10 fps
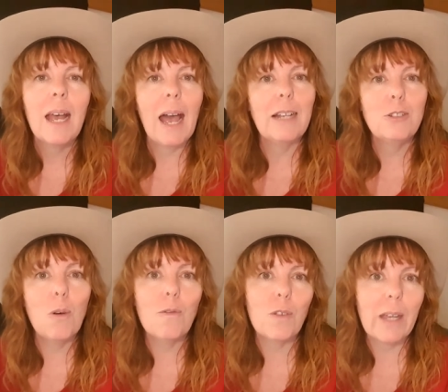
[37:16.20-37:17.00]
And
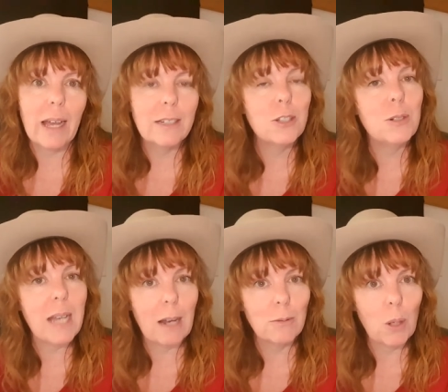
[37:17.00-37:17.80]
don't forget to
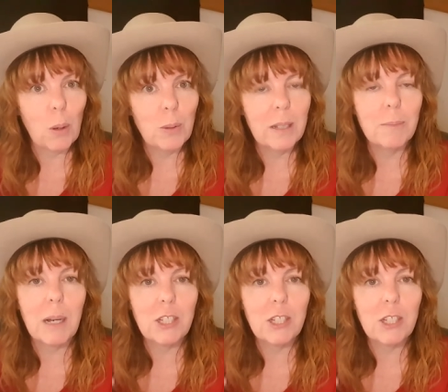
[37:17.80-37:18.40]
download my